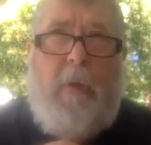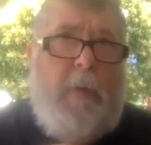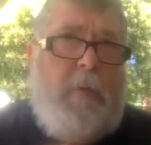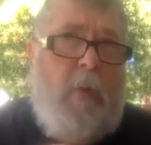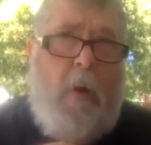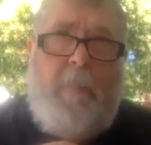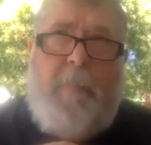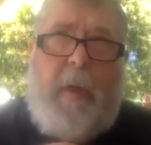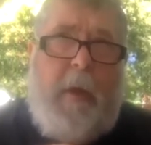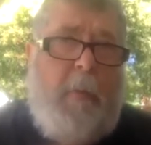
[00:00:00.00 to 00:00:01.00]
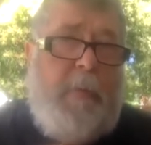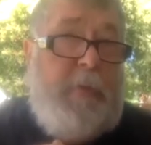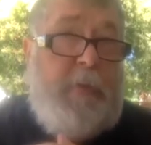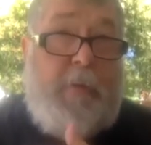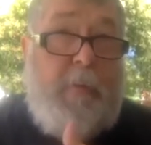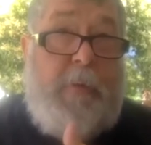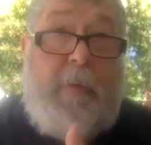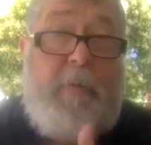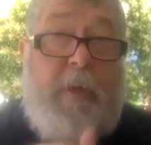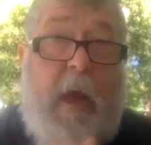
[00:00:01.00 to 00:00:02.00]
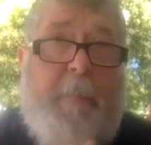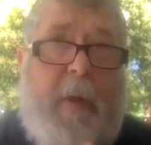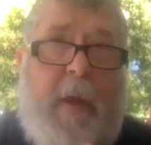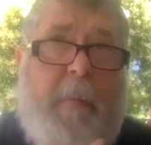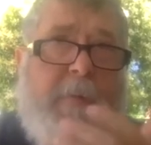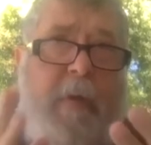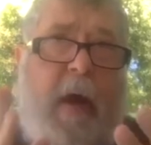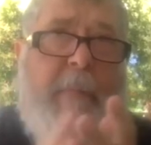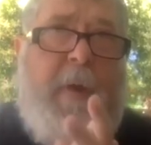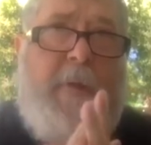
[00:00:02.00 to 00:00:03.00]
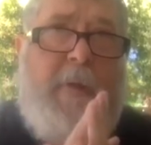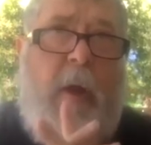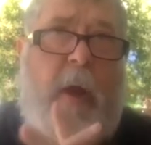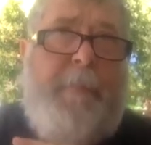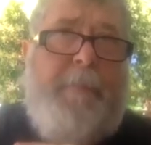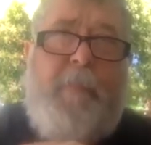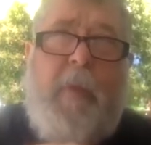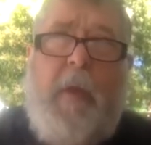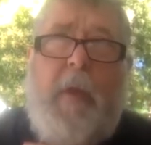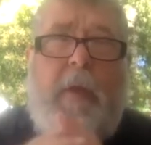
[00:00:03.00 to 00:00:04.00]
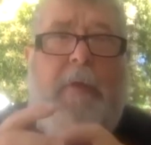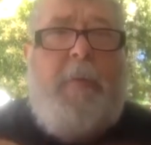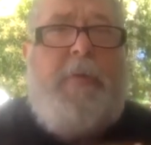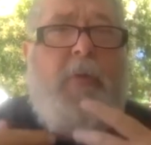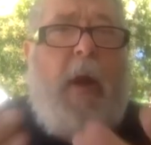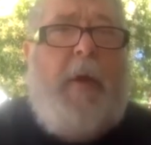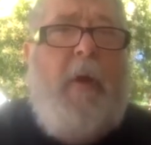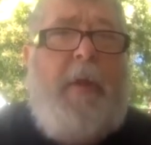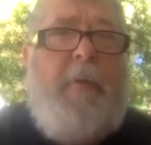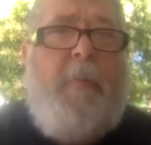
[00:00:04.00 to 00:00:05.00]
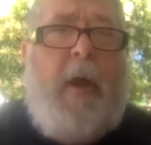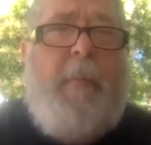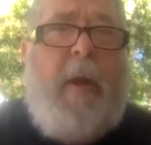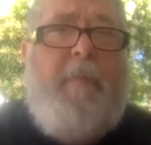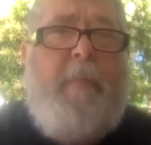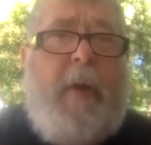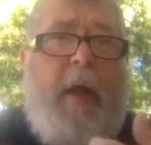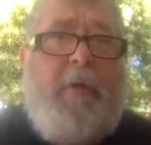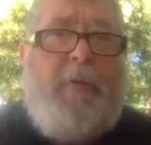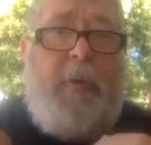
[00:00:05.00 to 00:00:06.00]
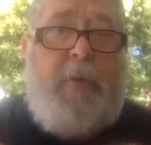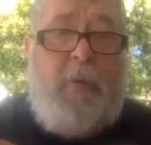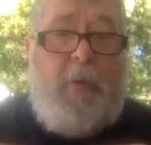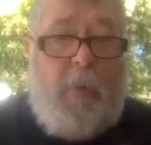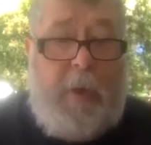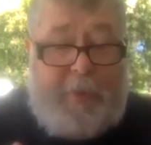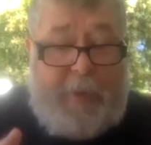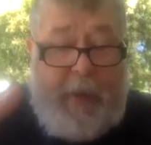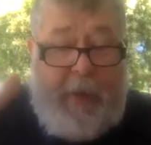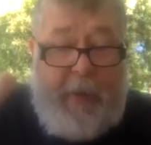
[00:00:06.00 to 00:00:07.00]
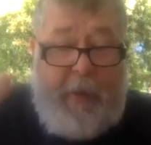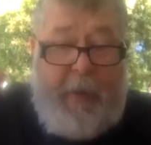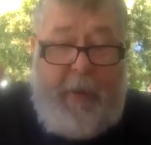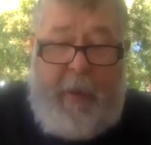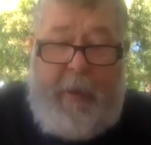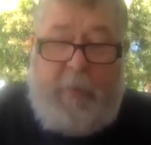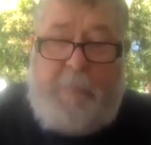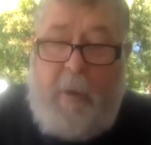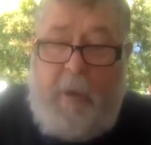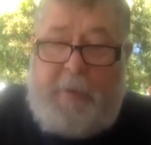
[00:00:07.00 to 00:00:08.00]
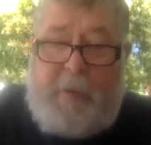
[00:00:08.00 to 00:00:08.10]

one called me, and I was just doing some shopping. I was five minutes away. Mm. So he's trying to lay the blame on everybody else. And the truth was, yeah he was supposed